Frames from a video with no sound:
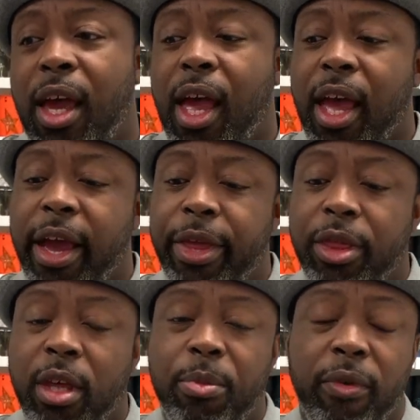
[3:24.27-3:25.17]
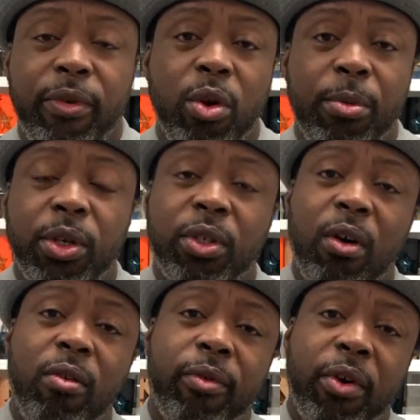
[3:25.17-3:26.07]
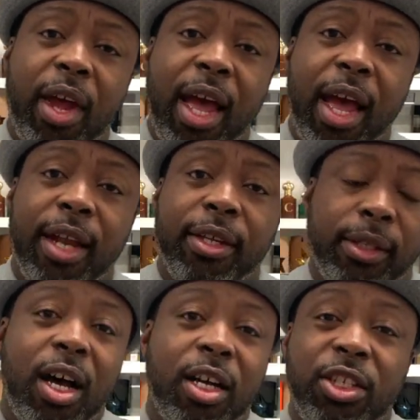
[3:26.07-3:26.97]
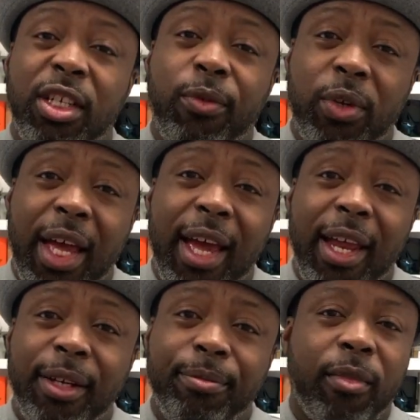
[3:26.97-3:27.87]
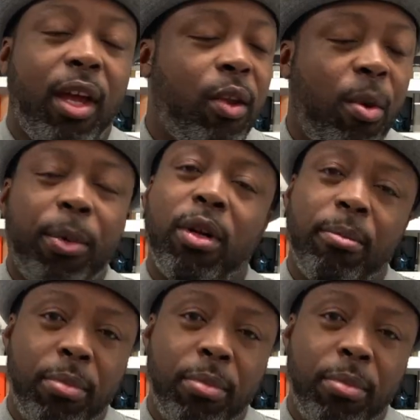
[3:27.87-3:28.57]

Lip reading: and the perfumers over at Givaudan. I know I'm going to